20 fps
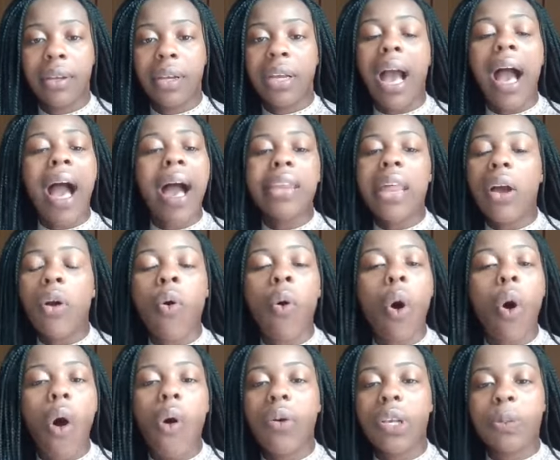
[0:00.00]
God not going to
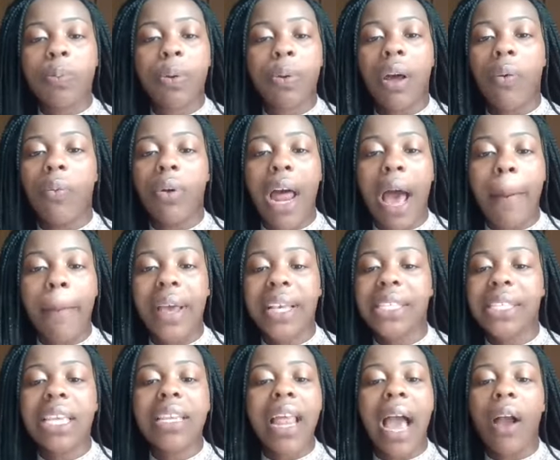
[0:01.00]
always put up with our mess.
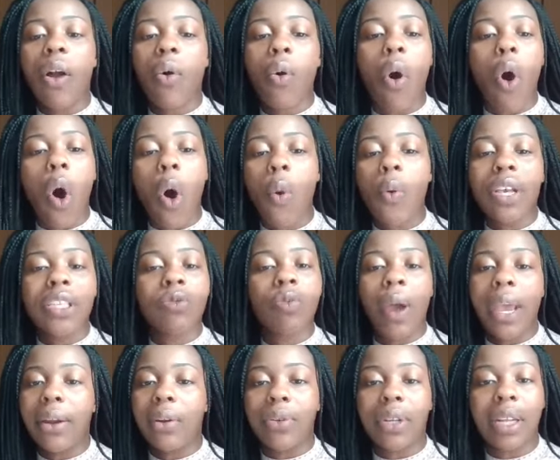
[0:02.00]
He not going to always
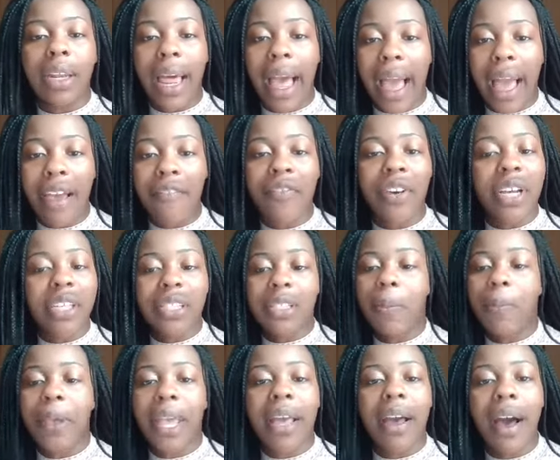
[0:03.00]
wait on the line for us to
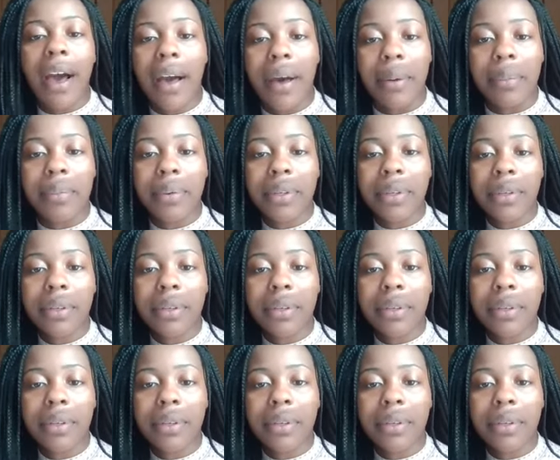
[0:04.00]
pick up.